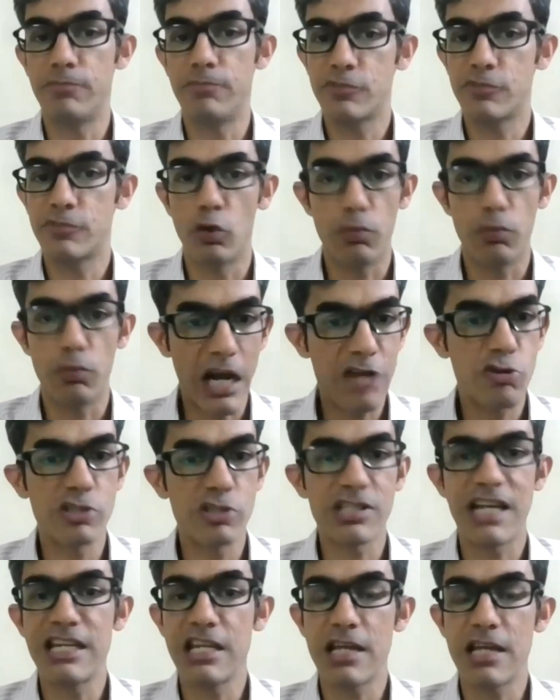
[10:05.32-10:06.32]
So
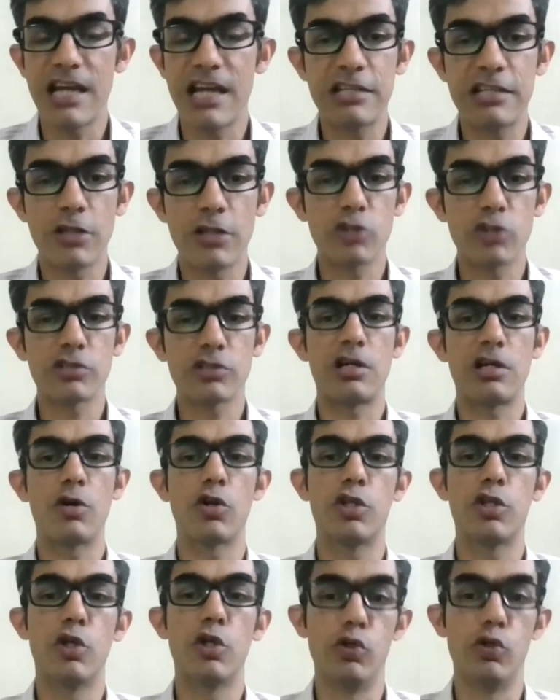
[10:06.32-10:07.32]
Andros, any thoughts
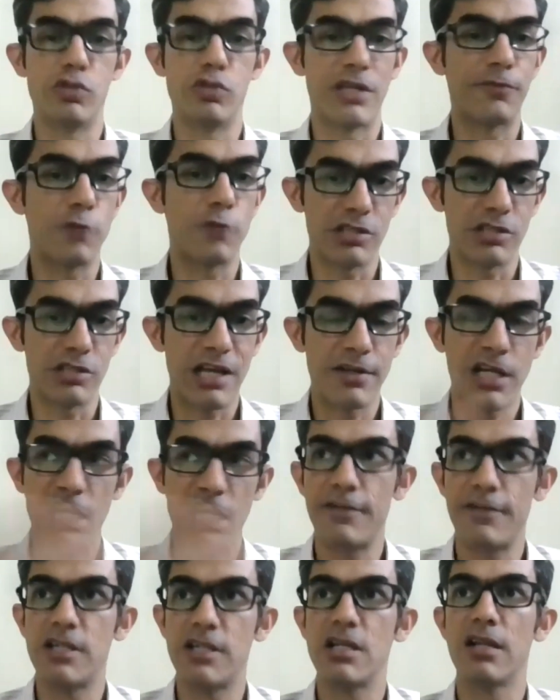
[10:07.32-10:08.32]
around those? Of course, I've
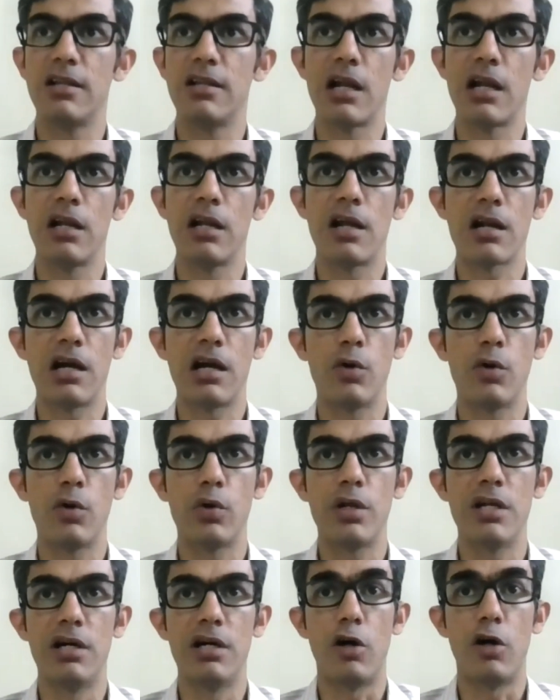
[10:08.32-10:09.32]
covered a little
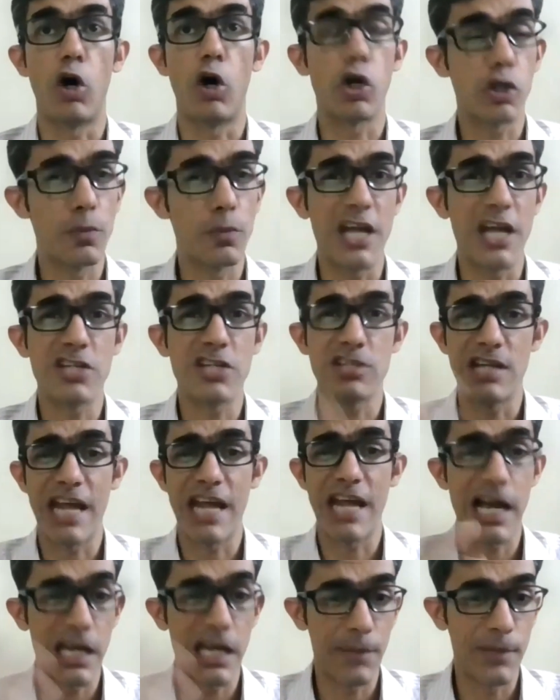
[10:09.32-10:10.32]
around automation,
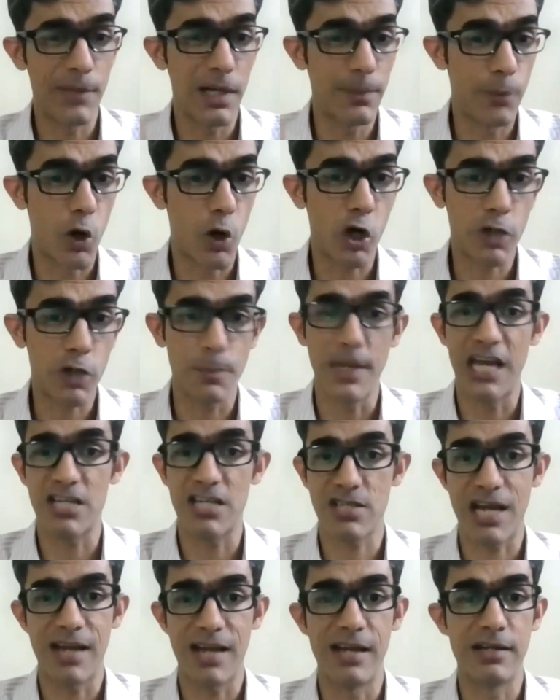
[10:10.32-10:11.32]
AI, ML,
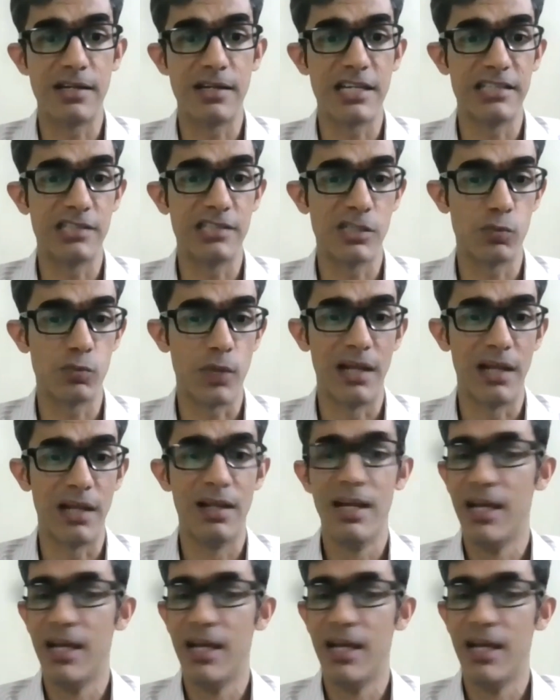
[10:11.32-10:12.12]
bot-based identities as well.